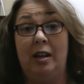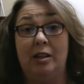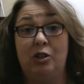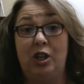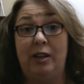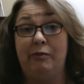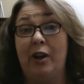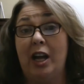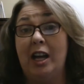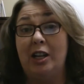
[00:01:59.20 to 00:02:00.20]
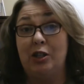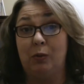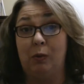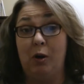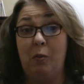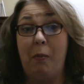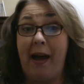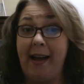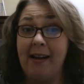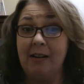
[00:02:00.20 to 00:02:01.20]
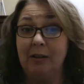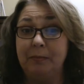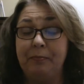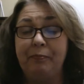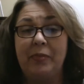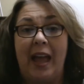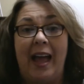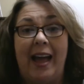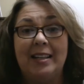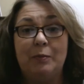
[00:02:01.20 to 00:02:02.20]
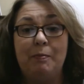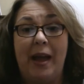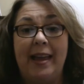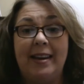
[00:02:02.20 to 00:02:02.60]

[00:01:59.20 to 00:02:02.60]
Chief Jerome Powell, has made